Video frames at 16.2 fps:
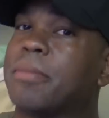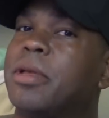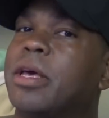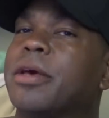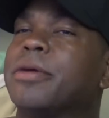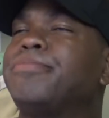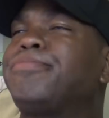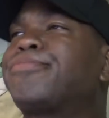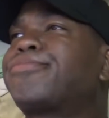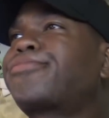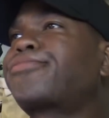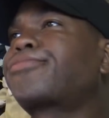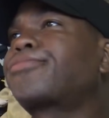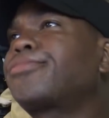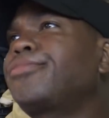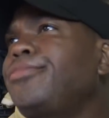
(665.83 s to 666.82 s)
to him.
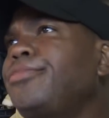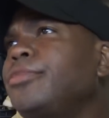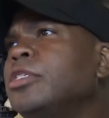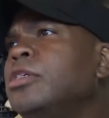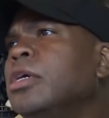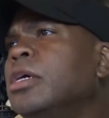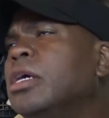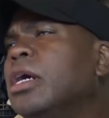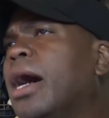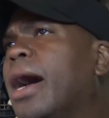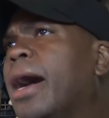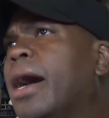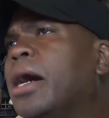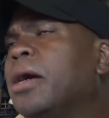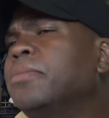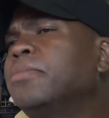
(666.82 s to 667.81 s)

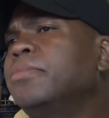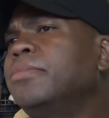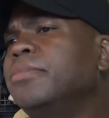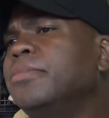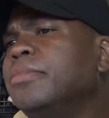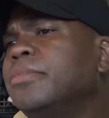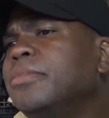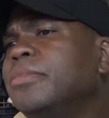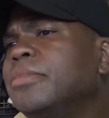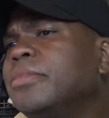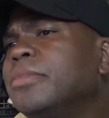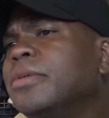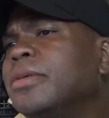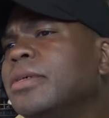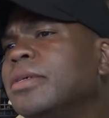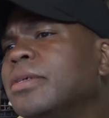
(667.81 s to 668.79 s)
Um,
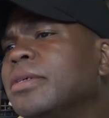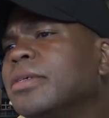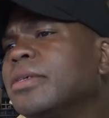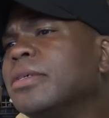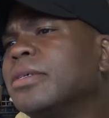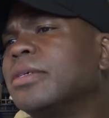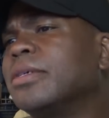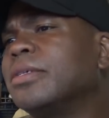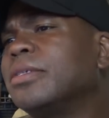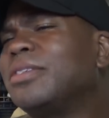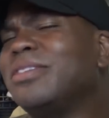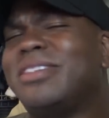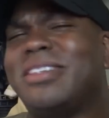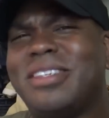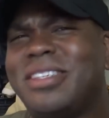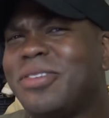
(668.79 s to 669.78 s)

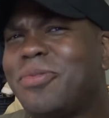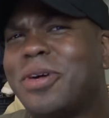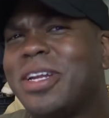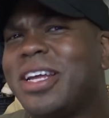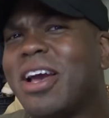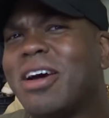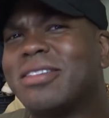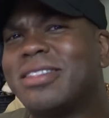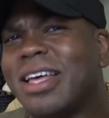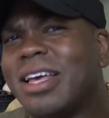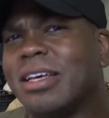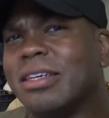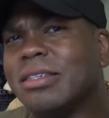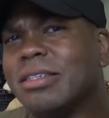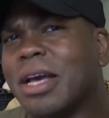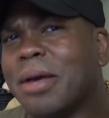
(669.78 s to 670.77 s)
so what do y'all
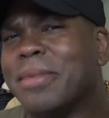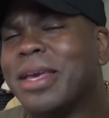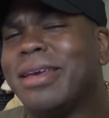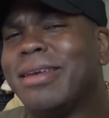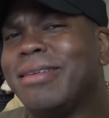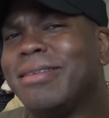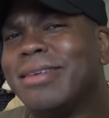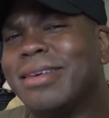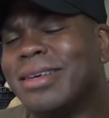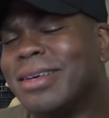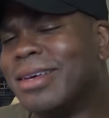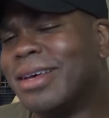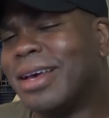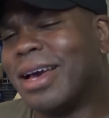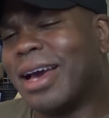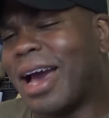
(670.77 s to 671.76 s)
think? I mean,
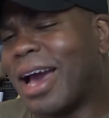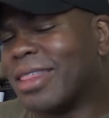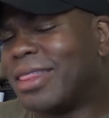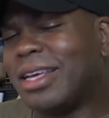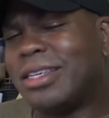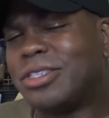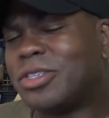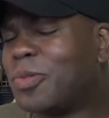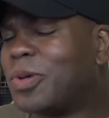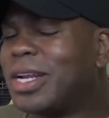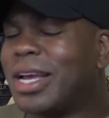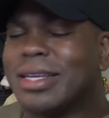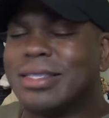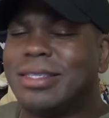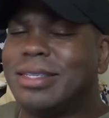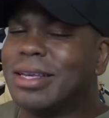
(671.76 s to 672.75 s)
I think someone
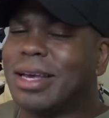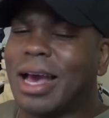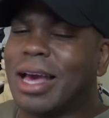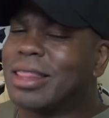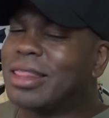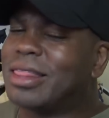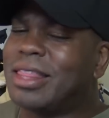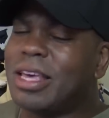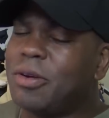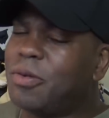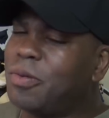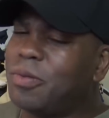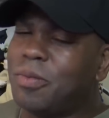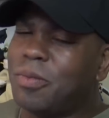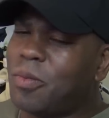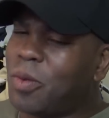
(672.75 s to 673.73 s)
had, I think
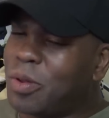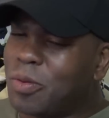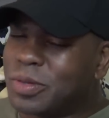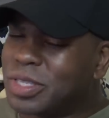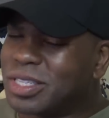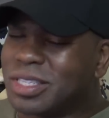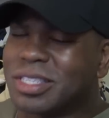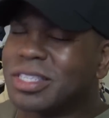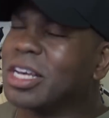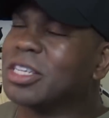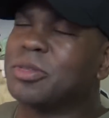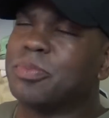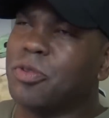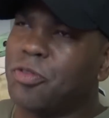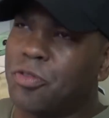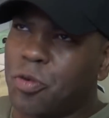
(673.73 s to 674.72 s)
when it was
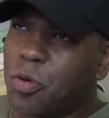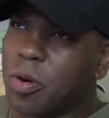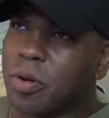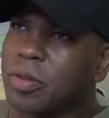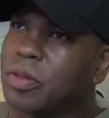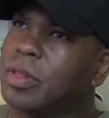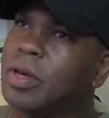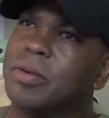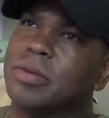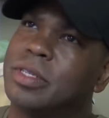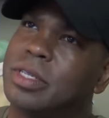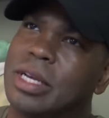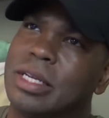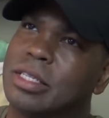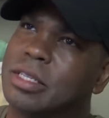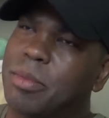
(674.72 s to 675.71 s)
discussed before, they were
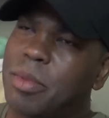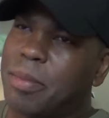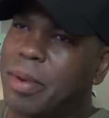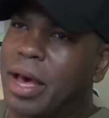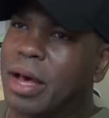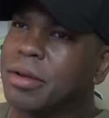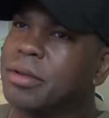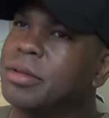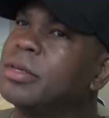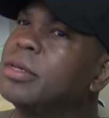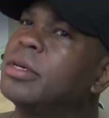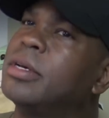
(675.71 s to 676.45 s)
saying something about,